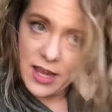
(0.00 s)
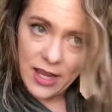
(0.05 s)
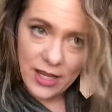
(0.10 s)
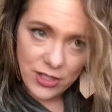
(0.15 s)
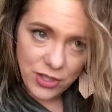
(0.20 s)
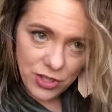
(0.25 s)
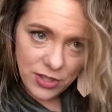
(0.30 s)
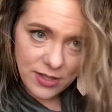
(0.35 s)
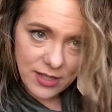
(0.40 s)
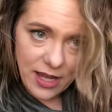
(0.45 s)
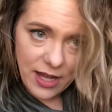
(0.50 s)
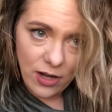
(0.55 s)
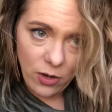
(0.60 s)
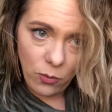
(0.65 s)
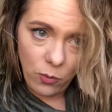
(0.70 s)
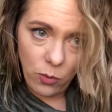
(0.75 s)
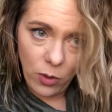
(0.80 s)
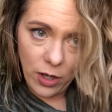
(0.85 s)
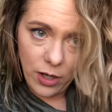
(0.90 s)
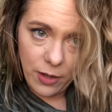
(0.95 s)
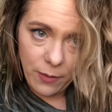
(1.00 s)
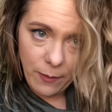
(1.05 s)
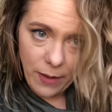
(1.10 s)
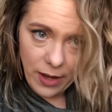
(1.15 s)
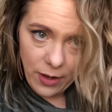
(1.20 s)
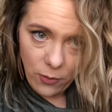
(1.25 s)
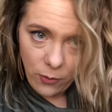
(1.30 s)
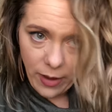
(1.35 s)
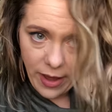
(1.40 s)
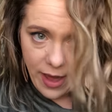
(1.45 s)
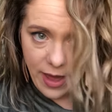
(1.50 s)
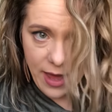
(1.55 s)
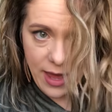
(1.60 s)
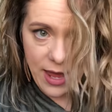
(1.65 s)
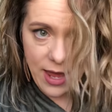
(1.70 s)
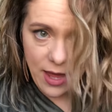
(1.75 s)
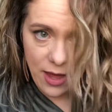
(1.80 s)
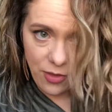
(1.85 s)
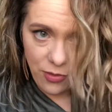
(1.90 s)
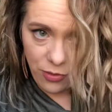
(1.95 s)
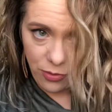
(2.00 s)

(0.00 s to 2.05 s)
and just kind of work my way